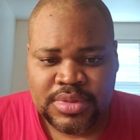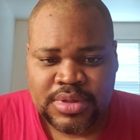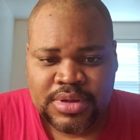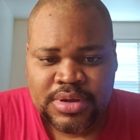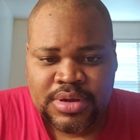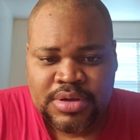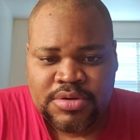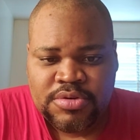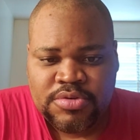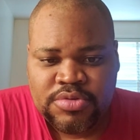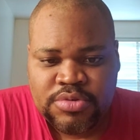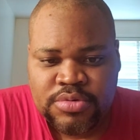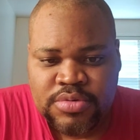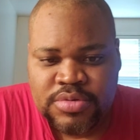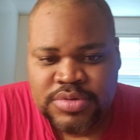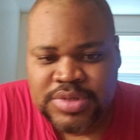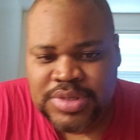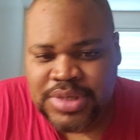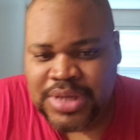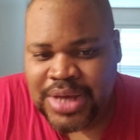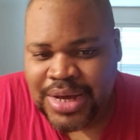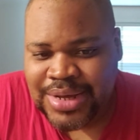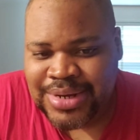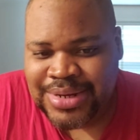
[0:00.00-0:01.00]
Cruz
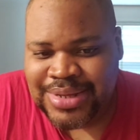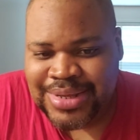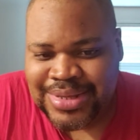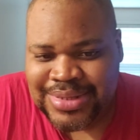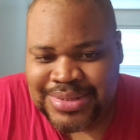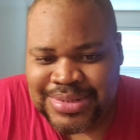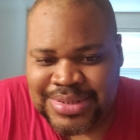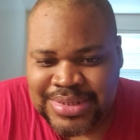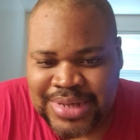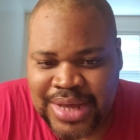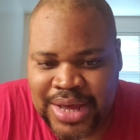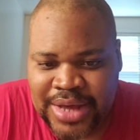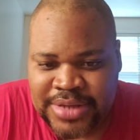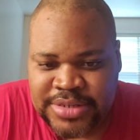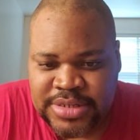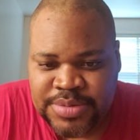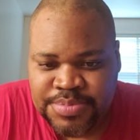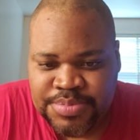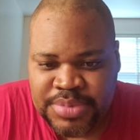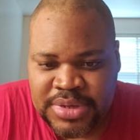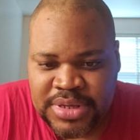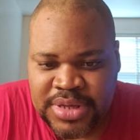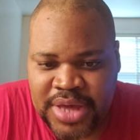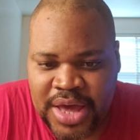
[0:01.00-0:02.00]
cut inside to
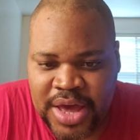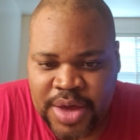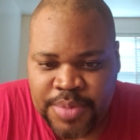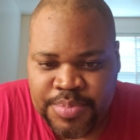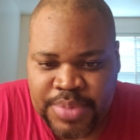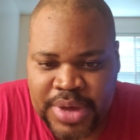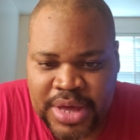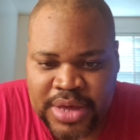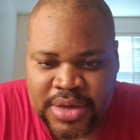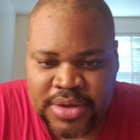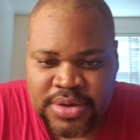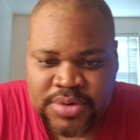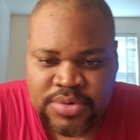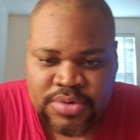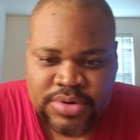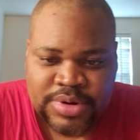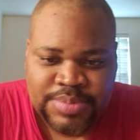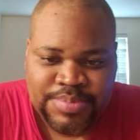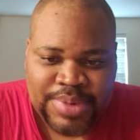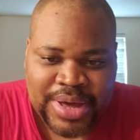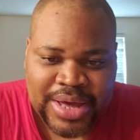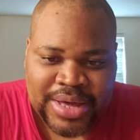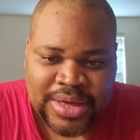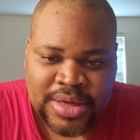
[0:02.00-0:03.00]
beat halfback
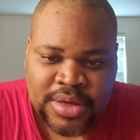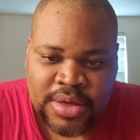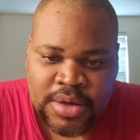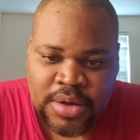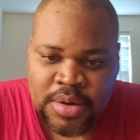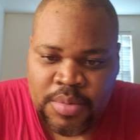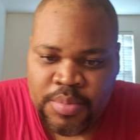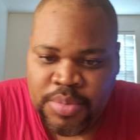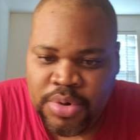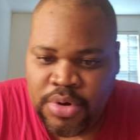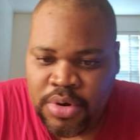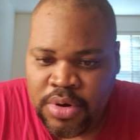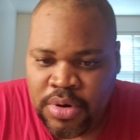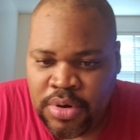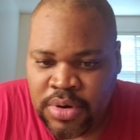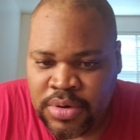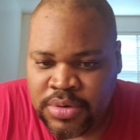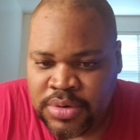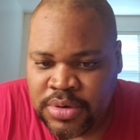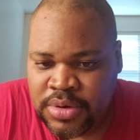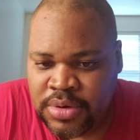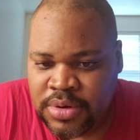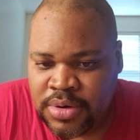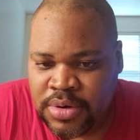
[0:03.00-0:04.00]
cornerback Paul
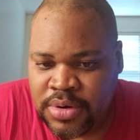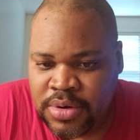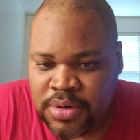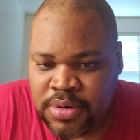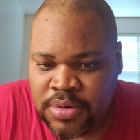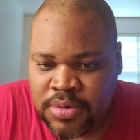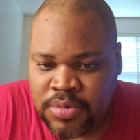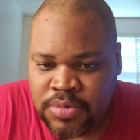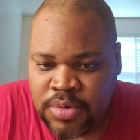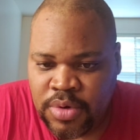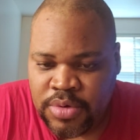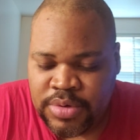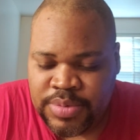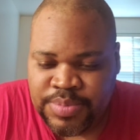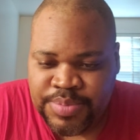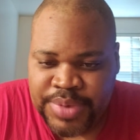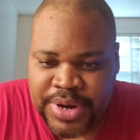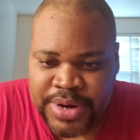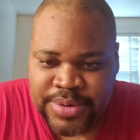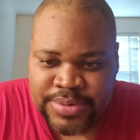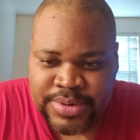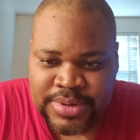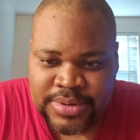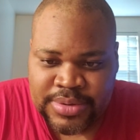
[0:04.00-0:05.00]

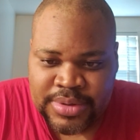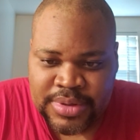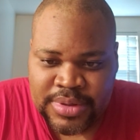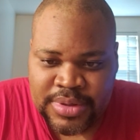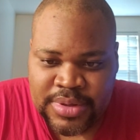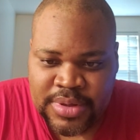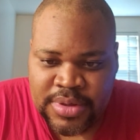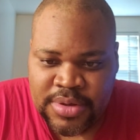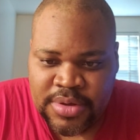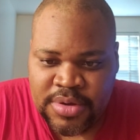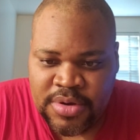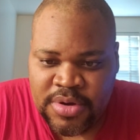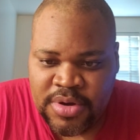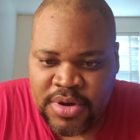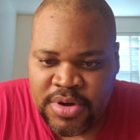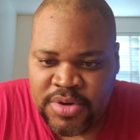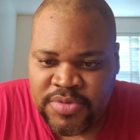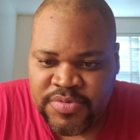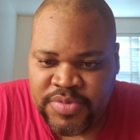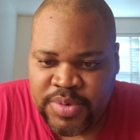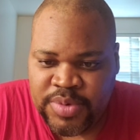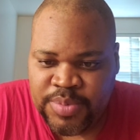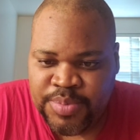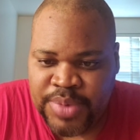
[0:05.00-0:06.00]
Rotenberry
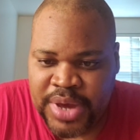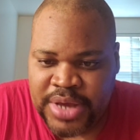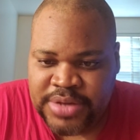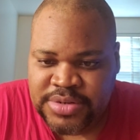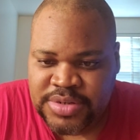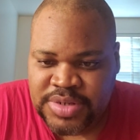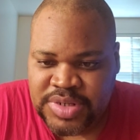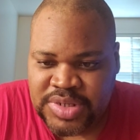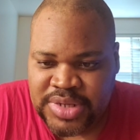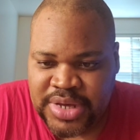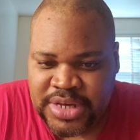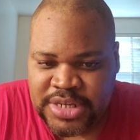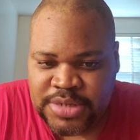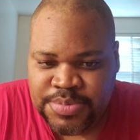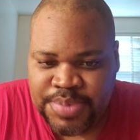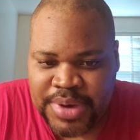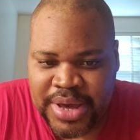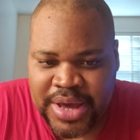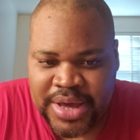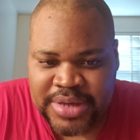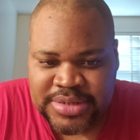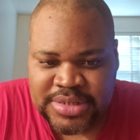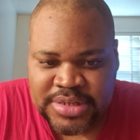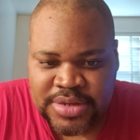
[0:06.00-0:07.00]
for Major's next
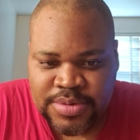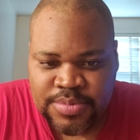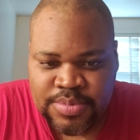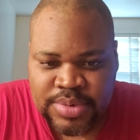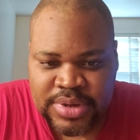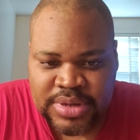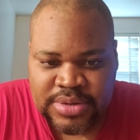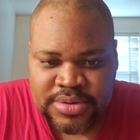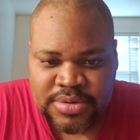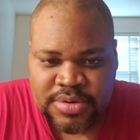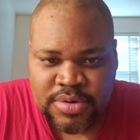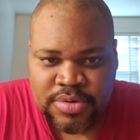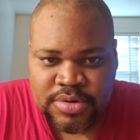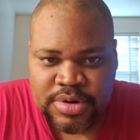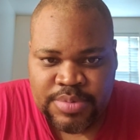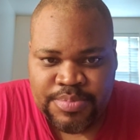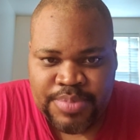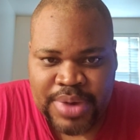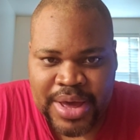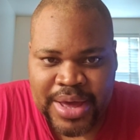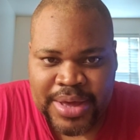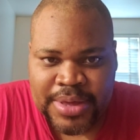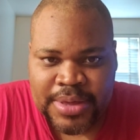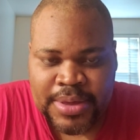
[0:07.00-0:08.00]
pass, and when
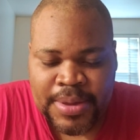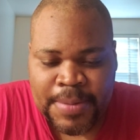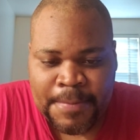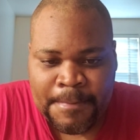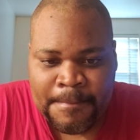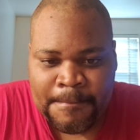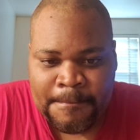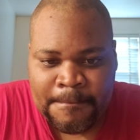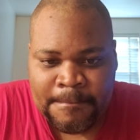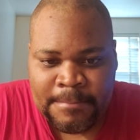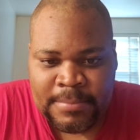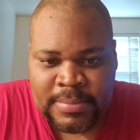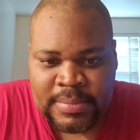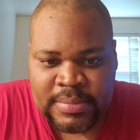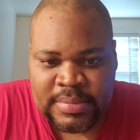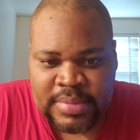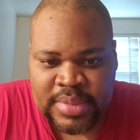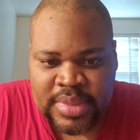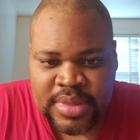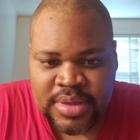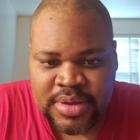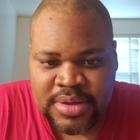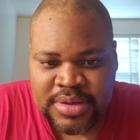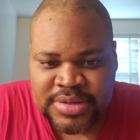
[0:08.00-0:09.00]
quarterback
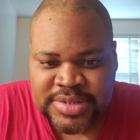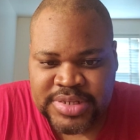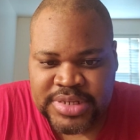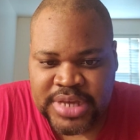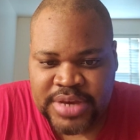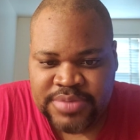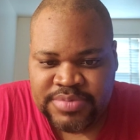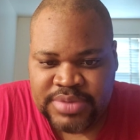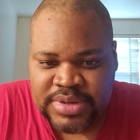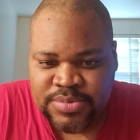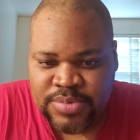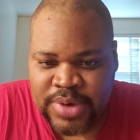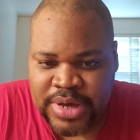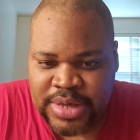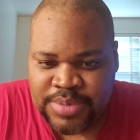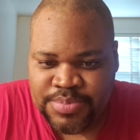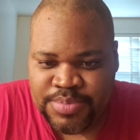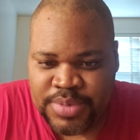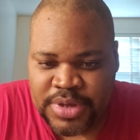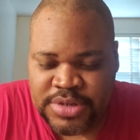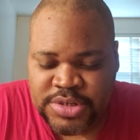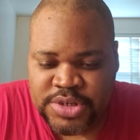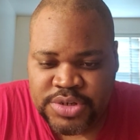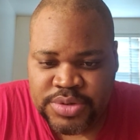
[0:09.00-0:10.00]
safety Wade
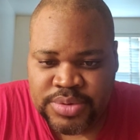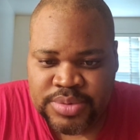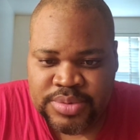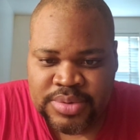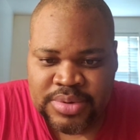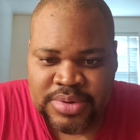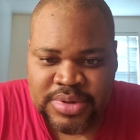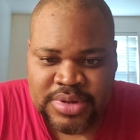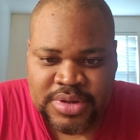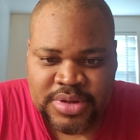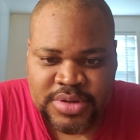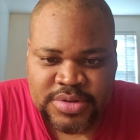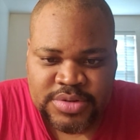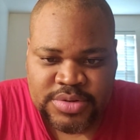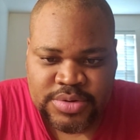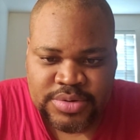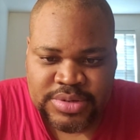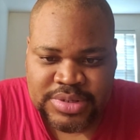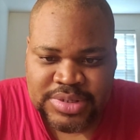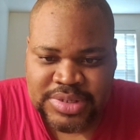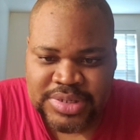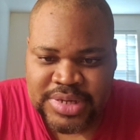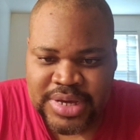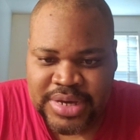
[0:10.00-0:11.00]
Mitchell, Georgia
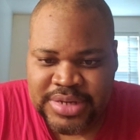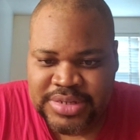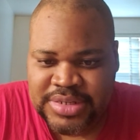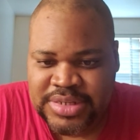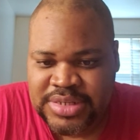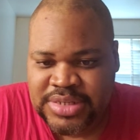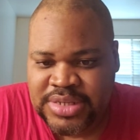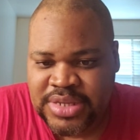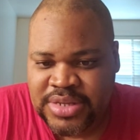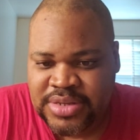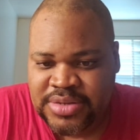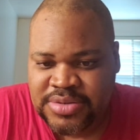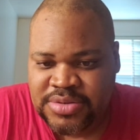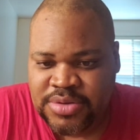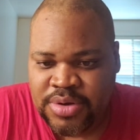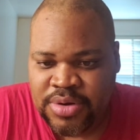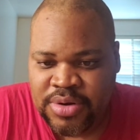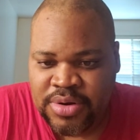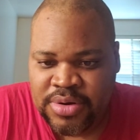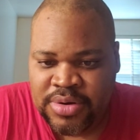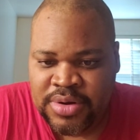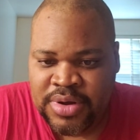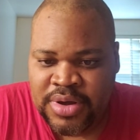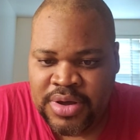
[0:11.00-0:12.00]
Tech
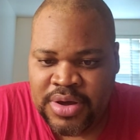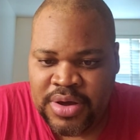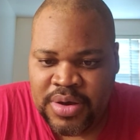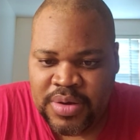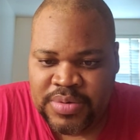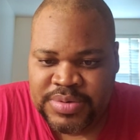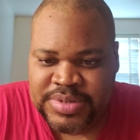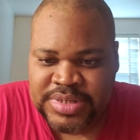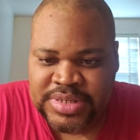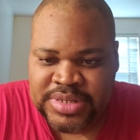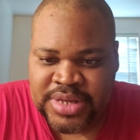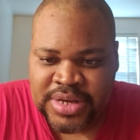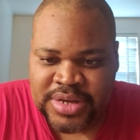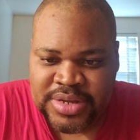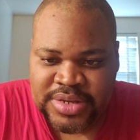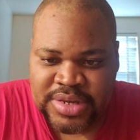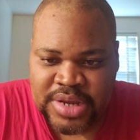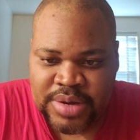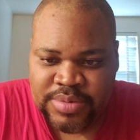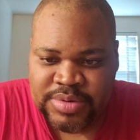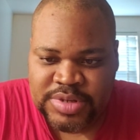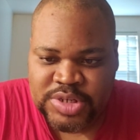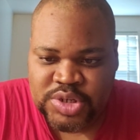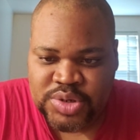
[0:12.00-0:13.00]
star of
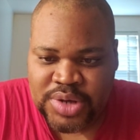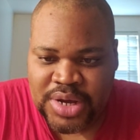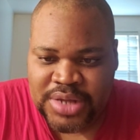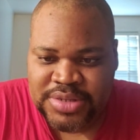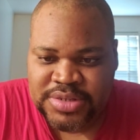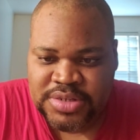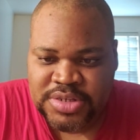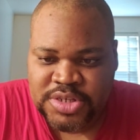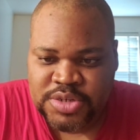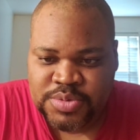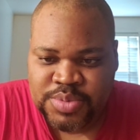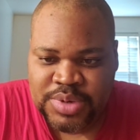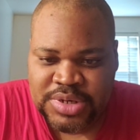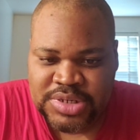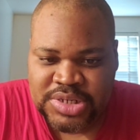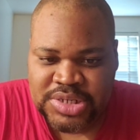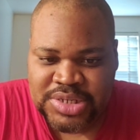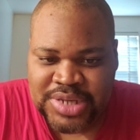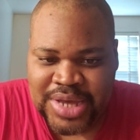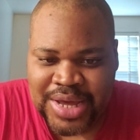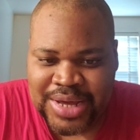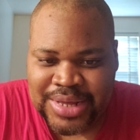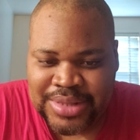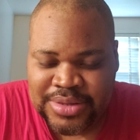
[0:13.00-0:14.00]
secondary, tried to switch
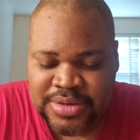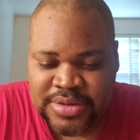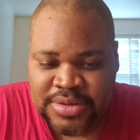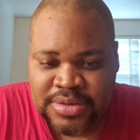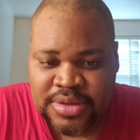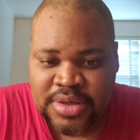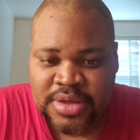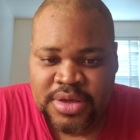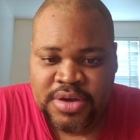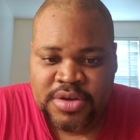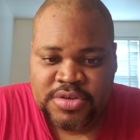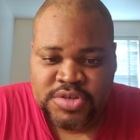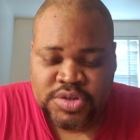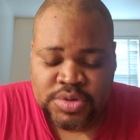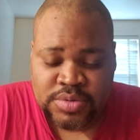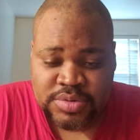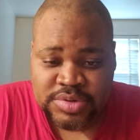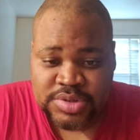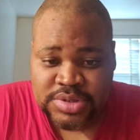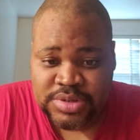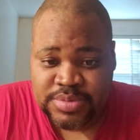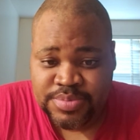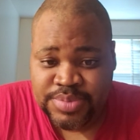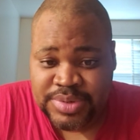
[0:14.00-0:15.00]
tackling shoulders
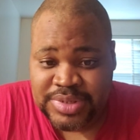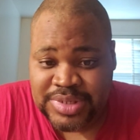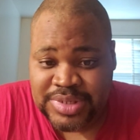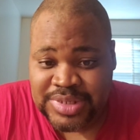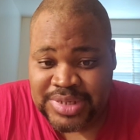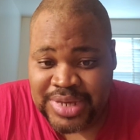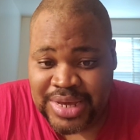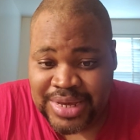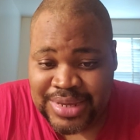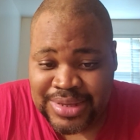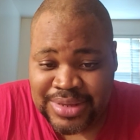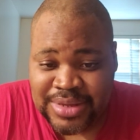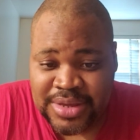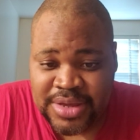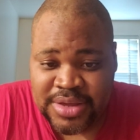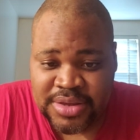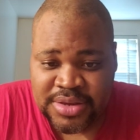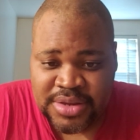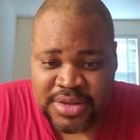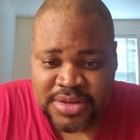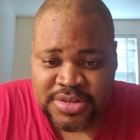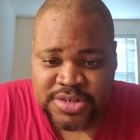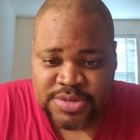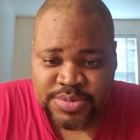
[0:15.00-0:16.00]
to protect an
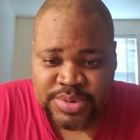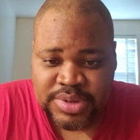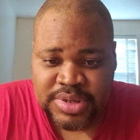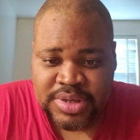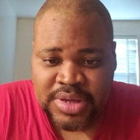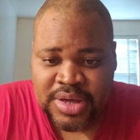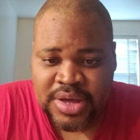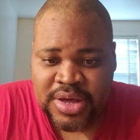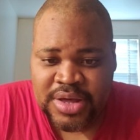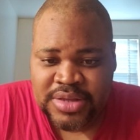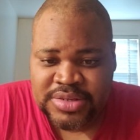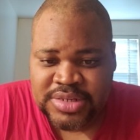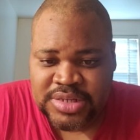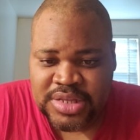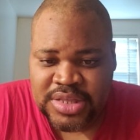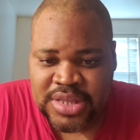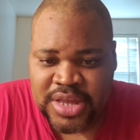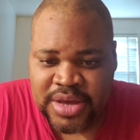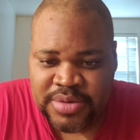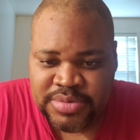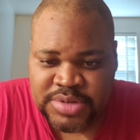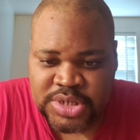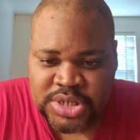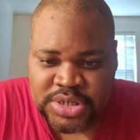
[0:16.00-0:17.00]
injury to
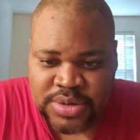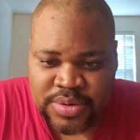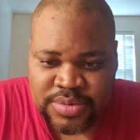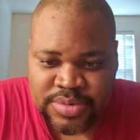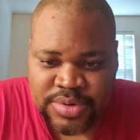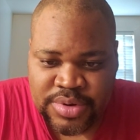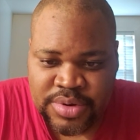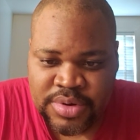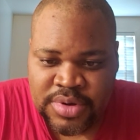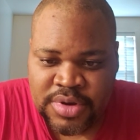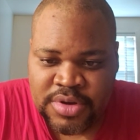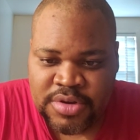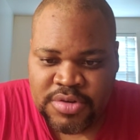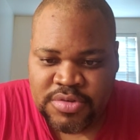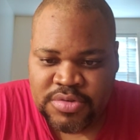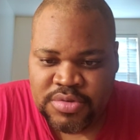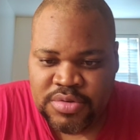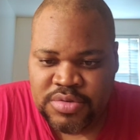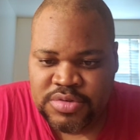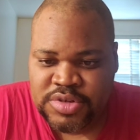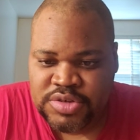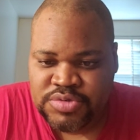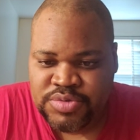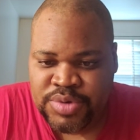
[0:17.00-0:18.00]
left shoulder,
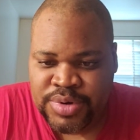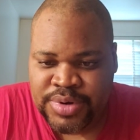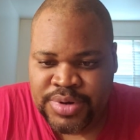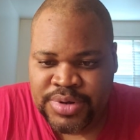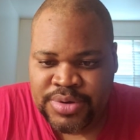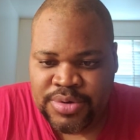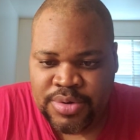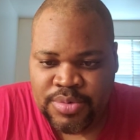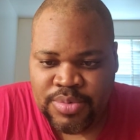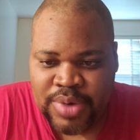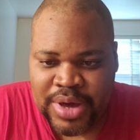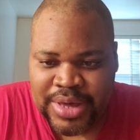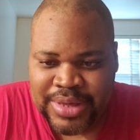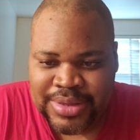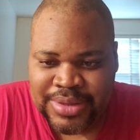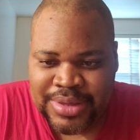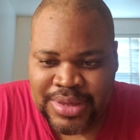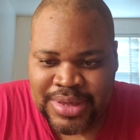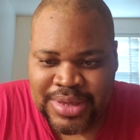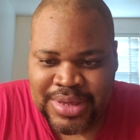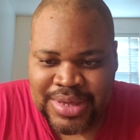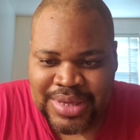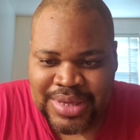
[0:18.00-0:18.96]
Cruz squirted away. He